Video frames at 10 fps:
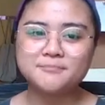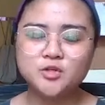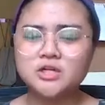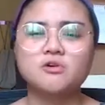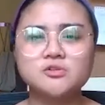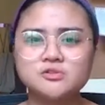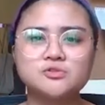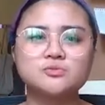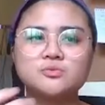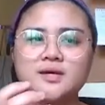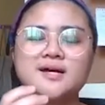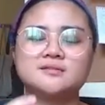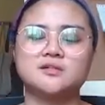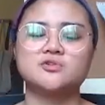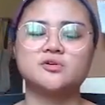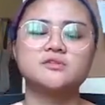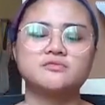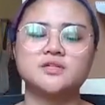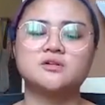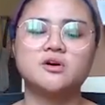You can also do that in your
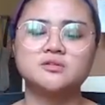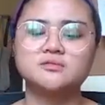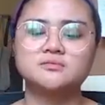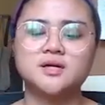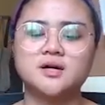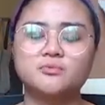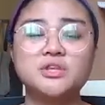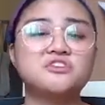with